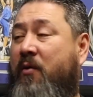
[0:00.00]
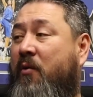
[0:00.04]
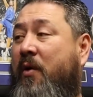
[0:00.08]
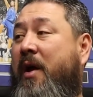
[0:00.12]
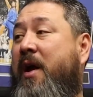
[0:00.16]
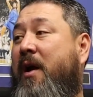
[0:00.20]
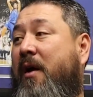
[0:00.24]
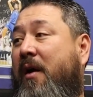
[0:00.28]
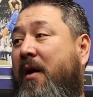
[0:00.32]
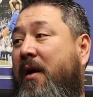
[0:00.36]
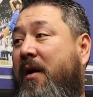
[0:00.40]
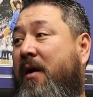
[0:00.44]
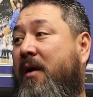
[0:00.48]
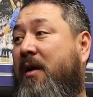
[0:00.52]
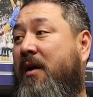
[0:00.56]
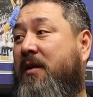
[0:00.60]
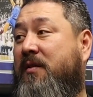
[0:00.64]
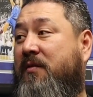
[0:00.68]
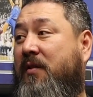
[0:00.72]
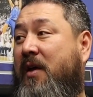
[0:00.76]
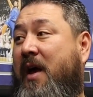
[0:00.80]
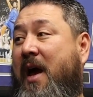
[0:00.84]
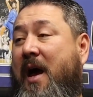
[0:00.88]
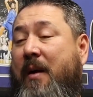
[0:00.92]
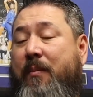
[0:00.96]
rare
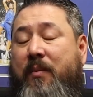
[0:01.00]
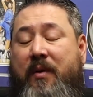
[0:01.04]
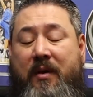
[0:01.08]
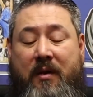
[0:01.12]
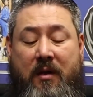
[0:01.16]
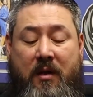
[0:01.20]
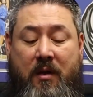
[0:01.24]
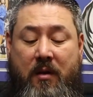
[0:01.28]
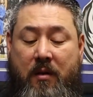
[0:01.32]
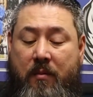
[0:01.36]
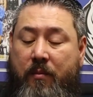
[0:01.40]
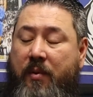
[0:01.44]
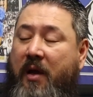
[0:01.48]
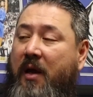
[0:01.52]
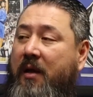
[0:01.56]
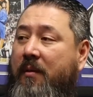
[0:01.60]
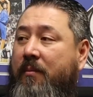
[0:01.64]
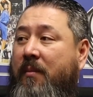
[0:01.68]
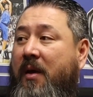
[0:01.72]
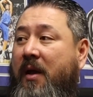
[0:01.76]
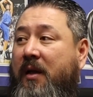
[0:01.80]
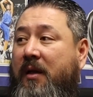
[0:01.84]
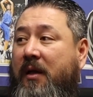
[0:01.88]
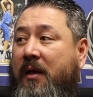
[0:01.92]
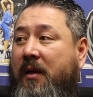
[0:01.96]
to happen. Peyton
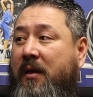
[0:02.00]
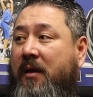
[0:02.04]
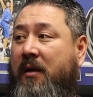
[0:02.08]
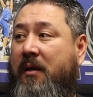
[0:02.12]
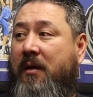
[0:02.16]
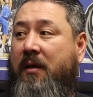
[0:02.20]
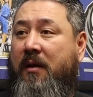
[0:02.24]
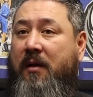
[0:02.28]
Manning.